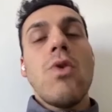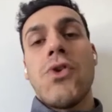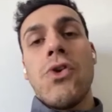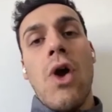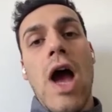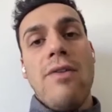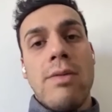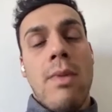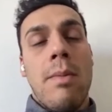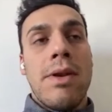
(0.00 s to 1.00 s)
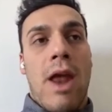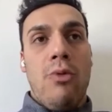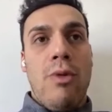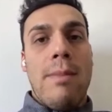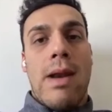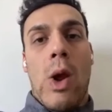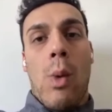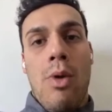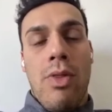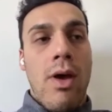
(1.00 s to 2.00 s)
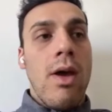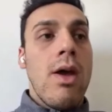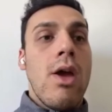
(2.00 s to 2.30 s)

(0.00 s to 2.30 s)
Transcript: So not having mum and dad around, my little brother,